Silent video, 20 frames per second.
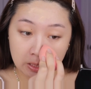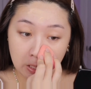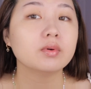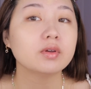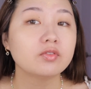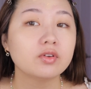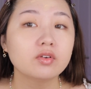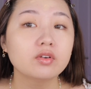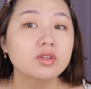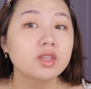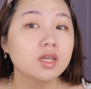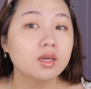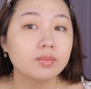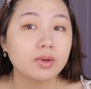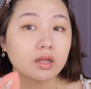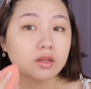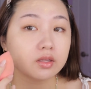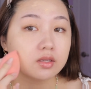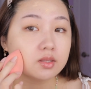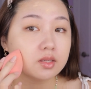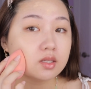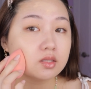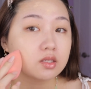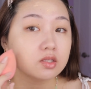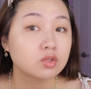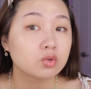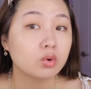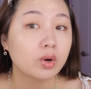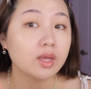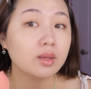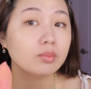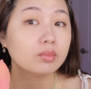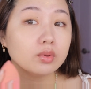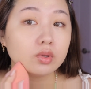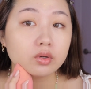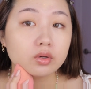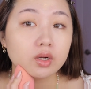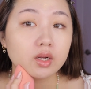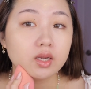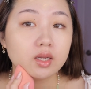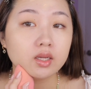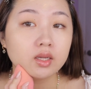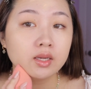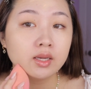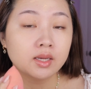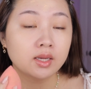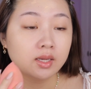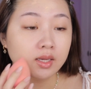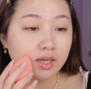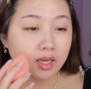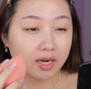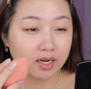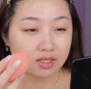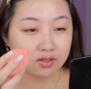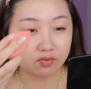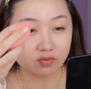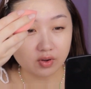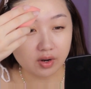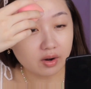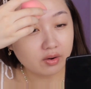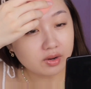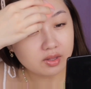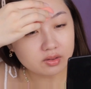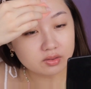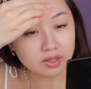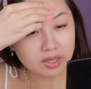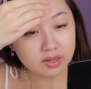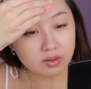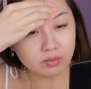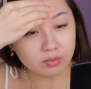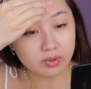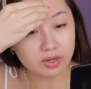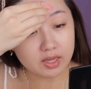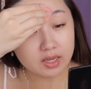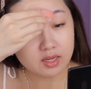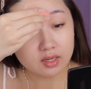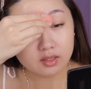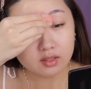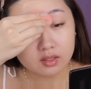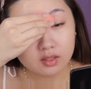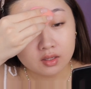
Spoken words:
But my favorite thing about this is it's quite blurring and it's very lightweight.